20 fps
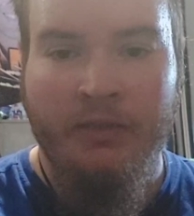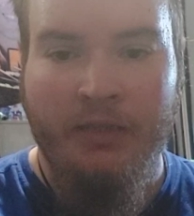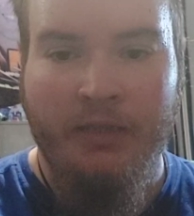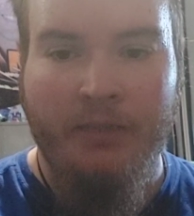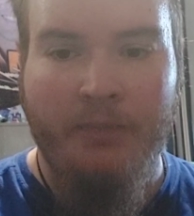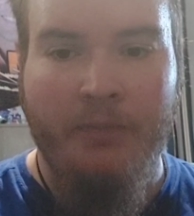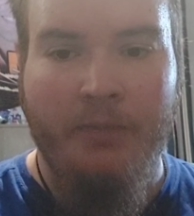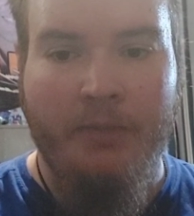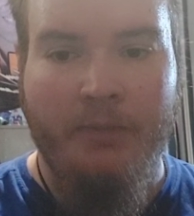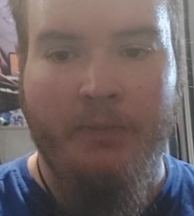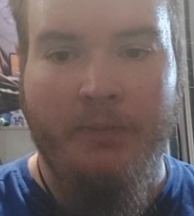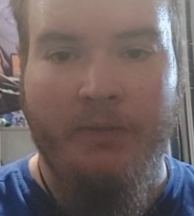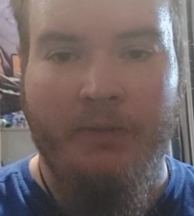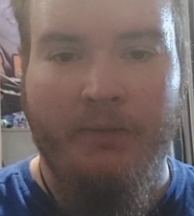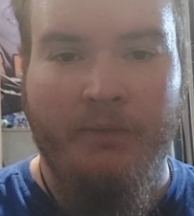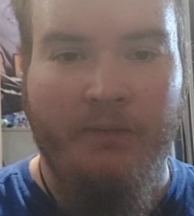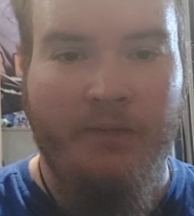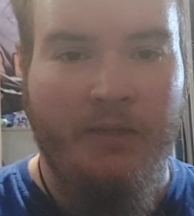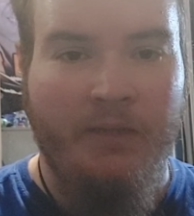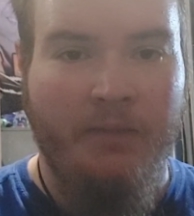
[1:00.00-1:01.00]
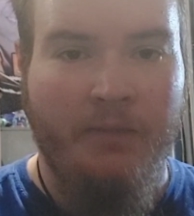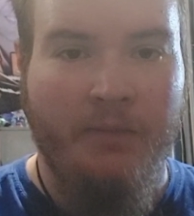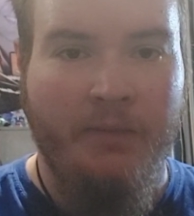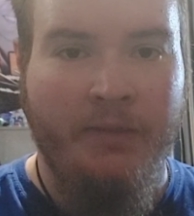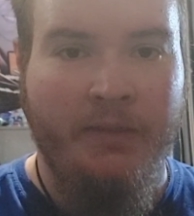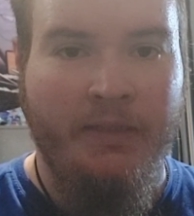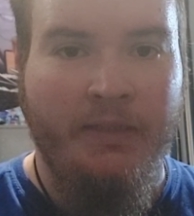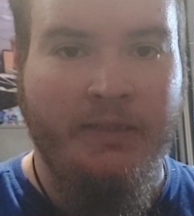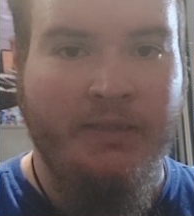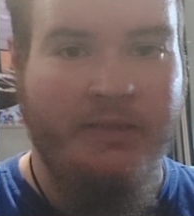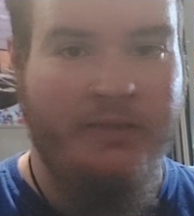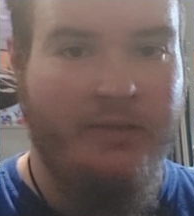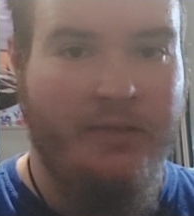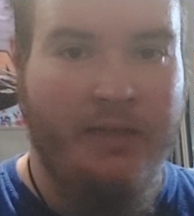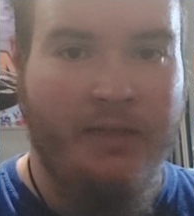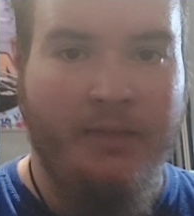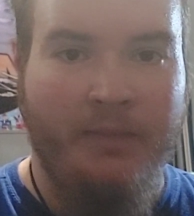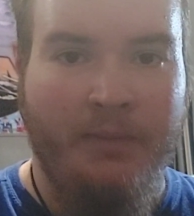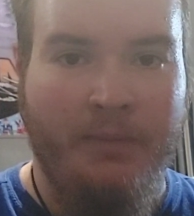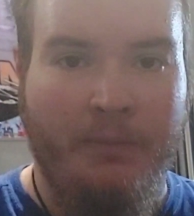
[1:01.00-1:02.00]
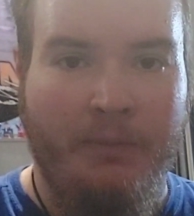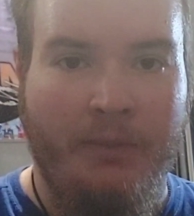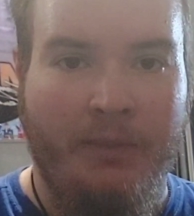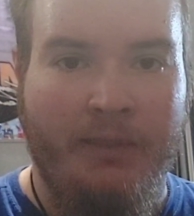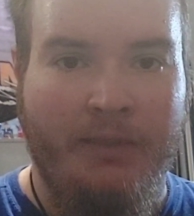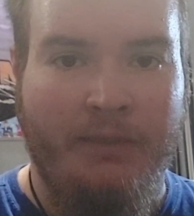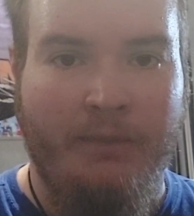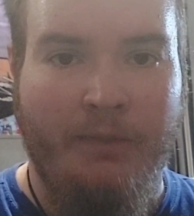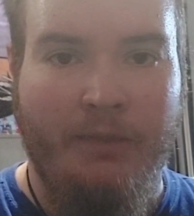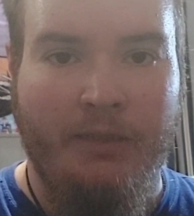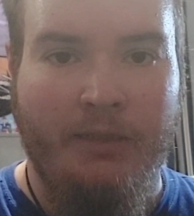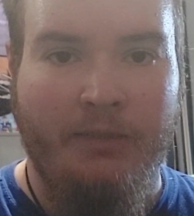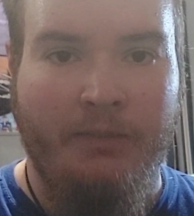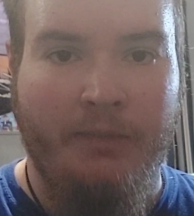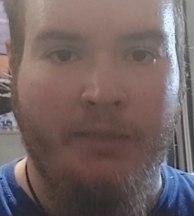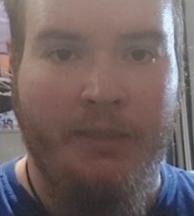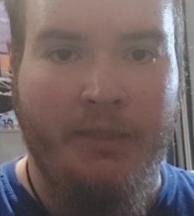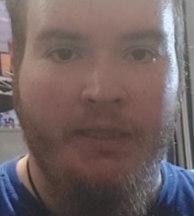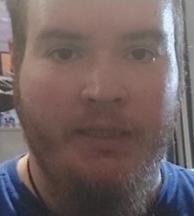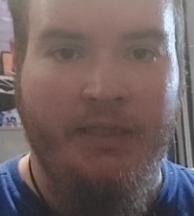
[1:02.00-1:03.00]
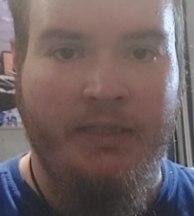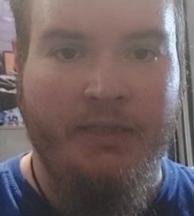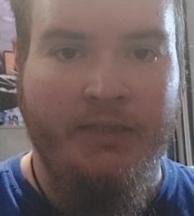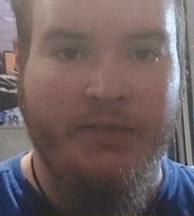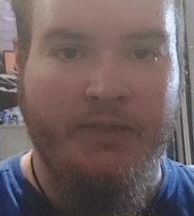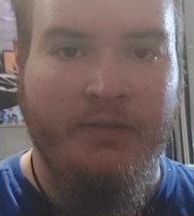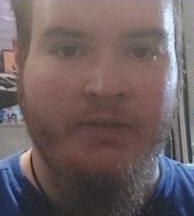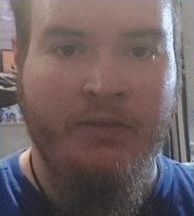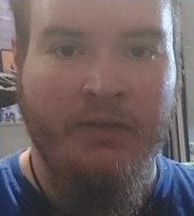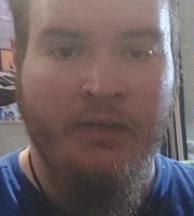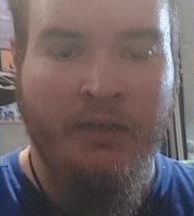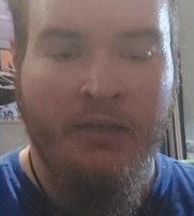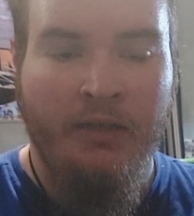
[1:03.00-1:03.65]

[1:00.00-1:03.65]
keep up on the Vlog Mondays, and a lot of people like the Vlog Mondays, and